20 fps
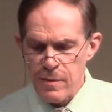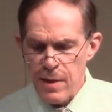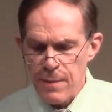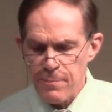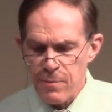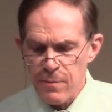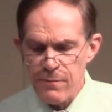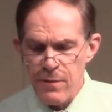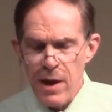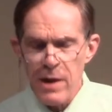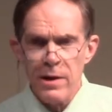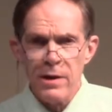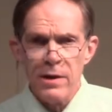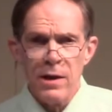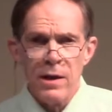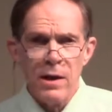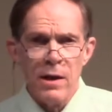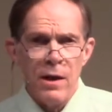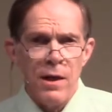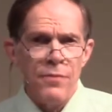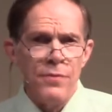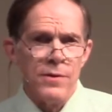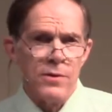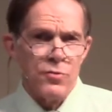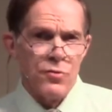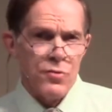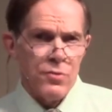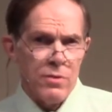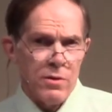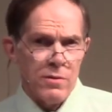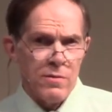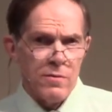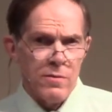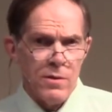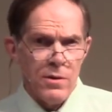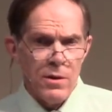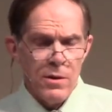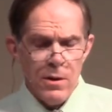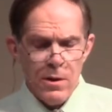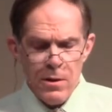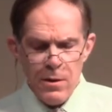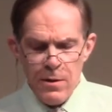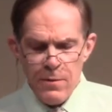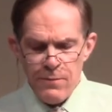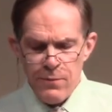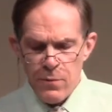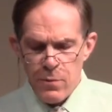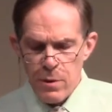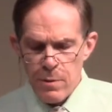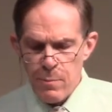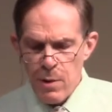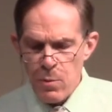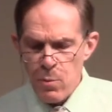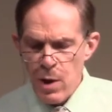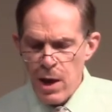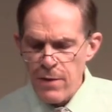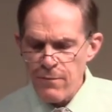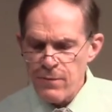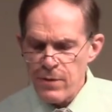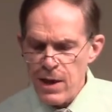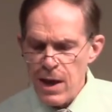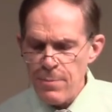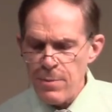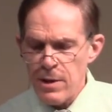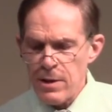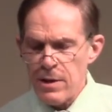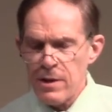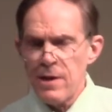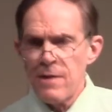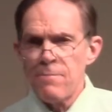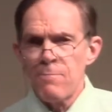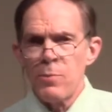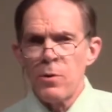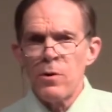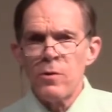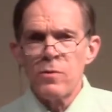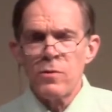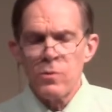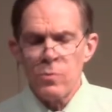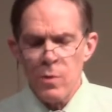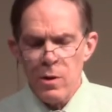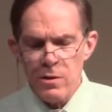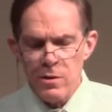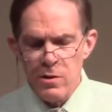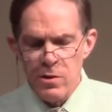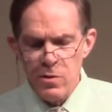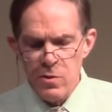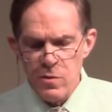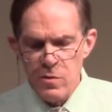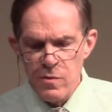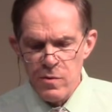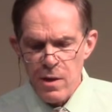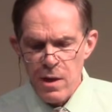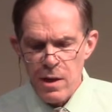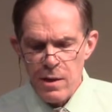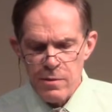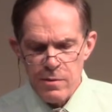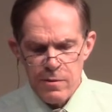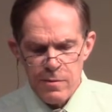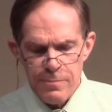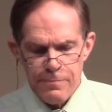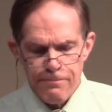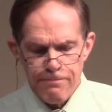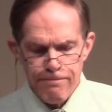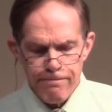that provided health insurance for my wife Debbie to give birth to our two sons.